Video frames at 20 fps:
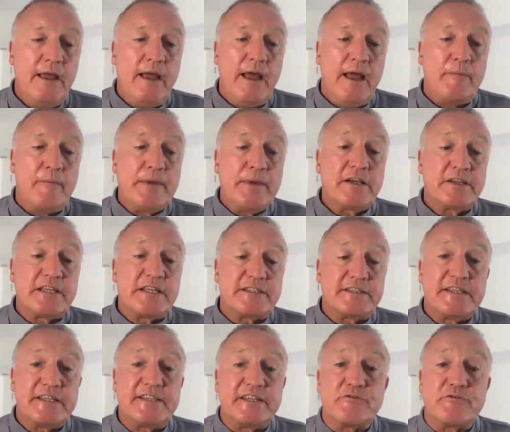because
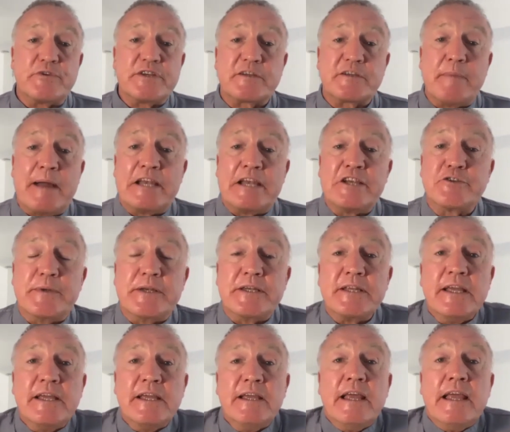this is risk
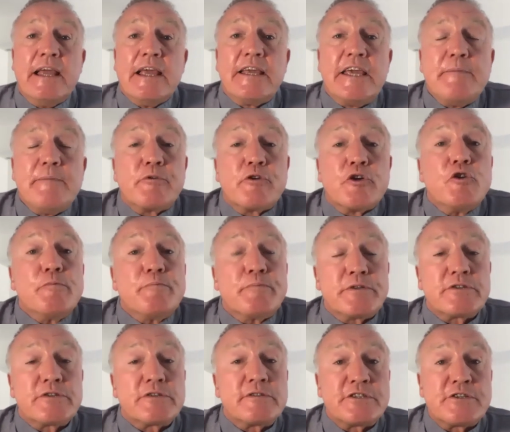management. Keep groups
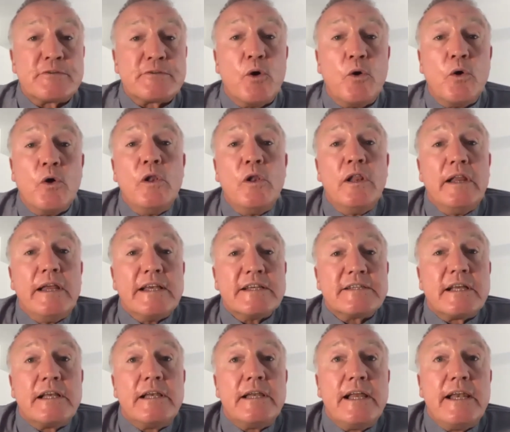small
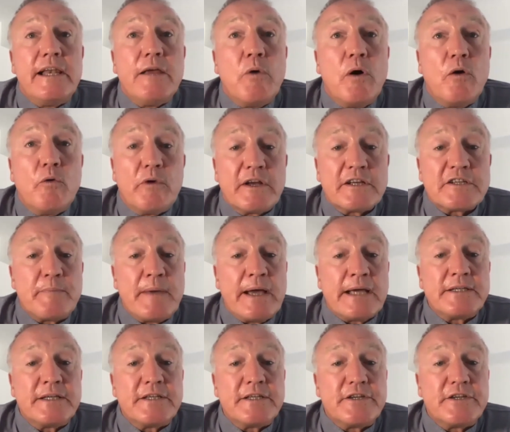is clearly what we're
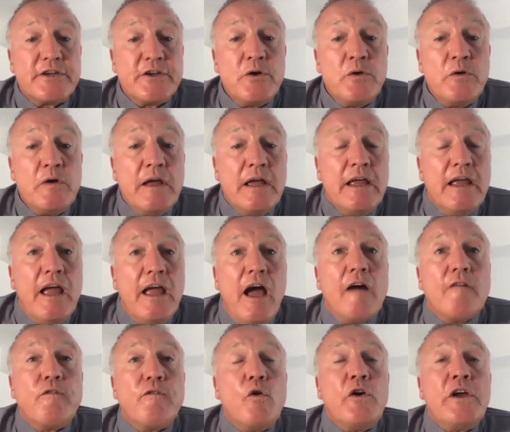expected to do.
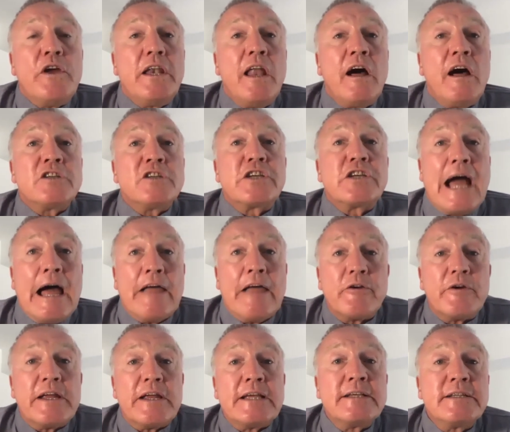Avoid large
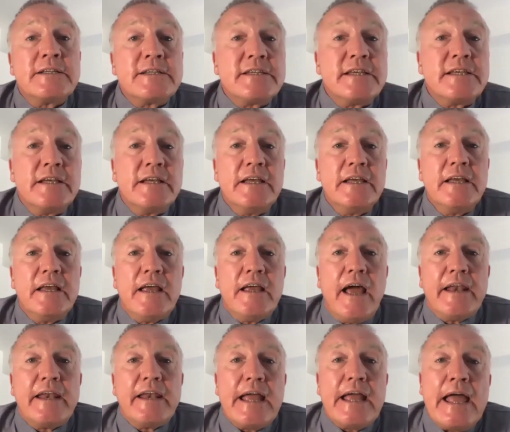gatherings.
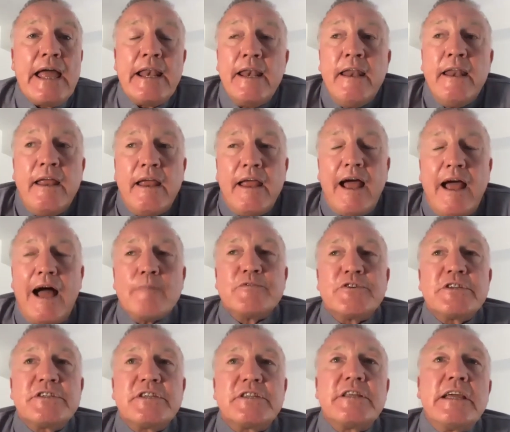And again, I'm
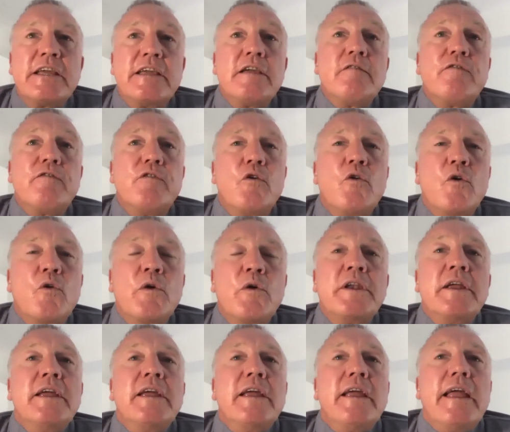just thinking
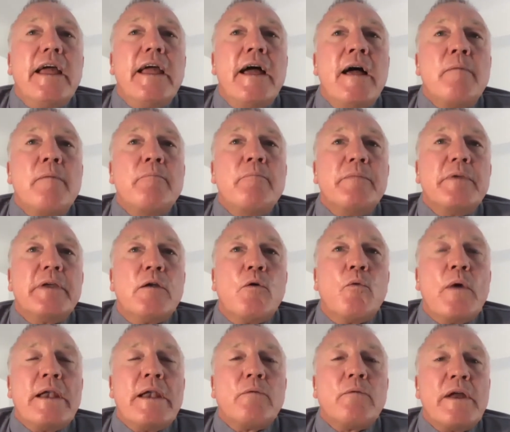forward.
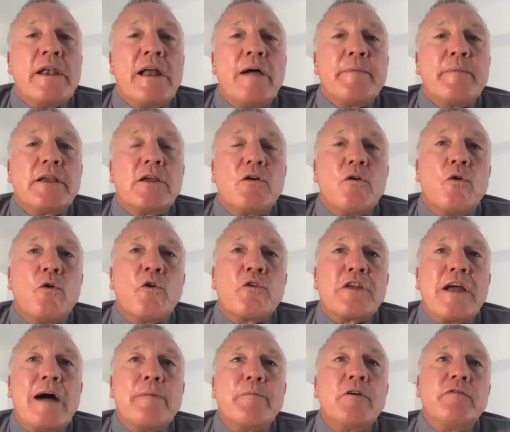When I'm in court,
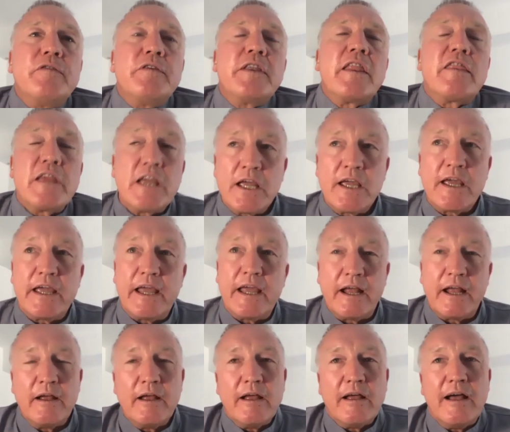I'm often
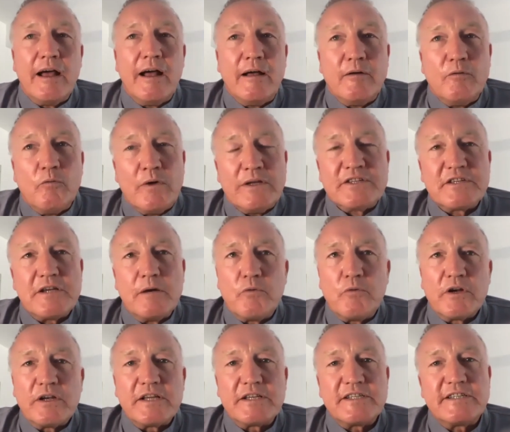thinking when
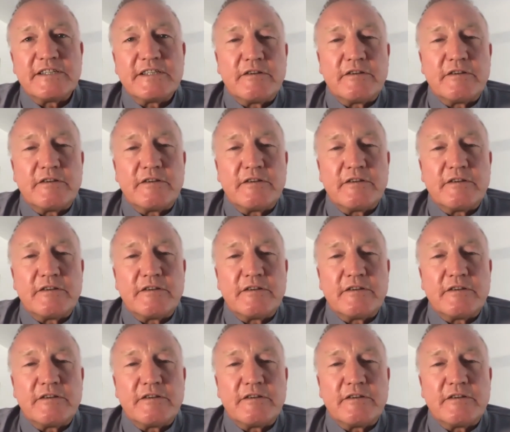someone is